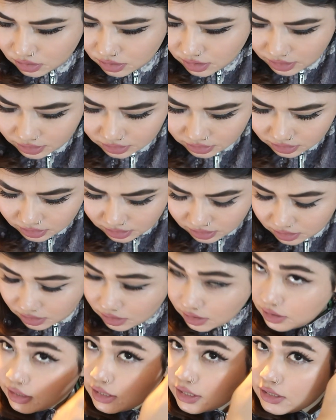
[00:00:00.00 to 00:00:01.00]
and then
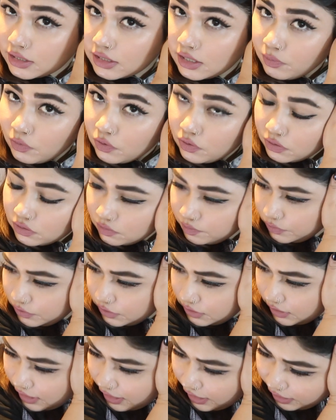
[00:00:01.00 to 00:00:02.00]
again I'm going to
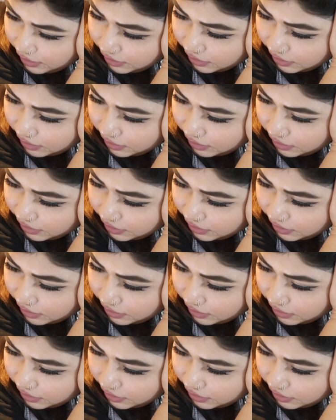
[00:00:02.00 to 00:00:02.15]
put a hair